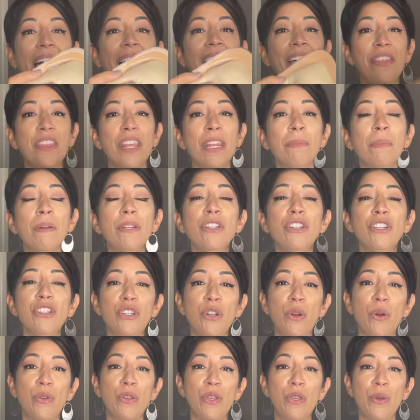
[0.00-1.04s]
And then I'm gonna
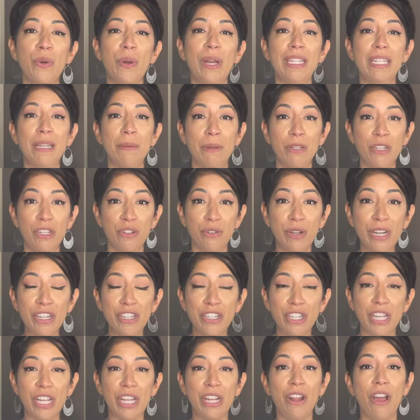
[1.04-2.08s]
show you a
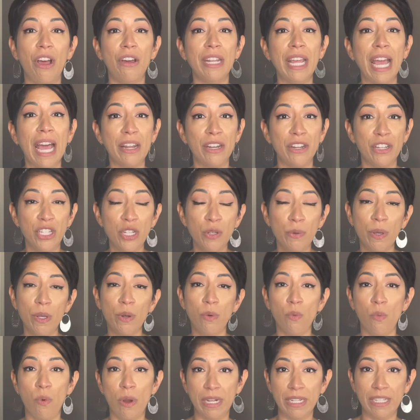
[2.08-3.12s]
demonstration on how to do it
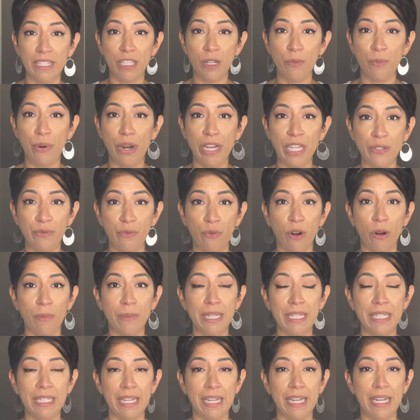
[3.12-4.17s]
once the breast form
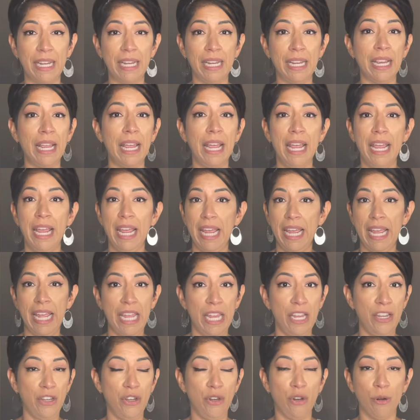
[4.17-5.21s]
is sitting
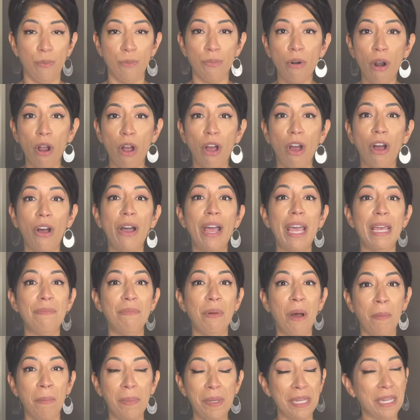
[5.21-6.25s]
in your bra and
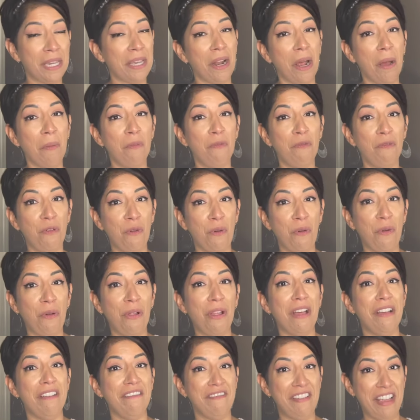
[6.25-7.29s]
pumping it up
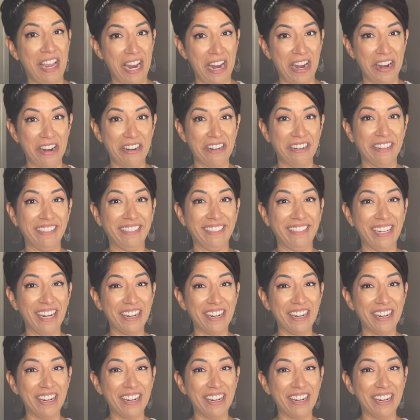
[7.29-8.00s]
full of air.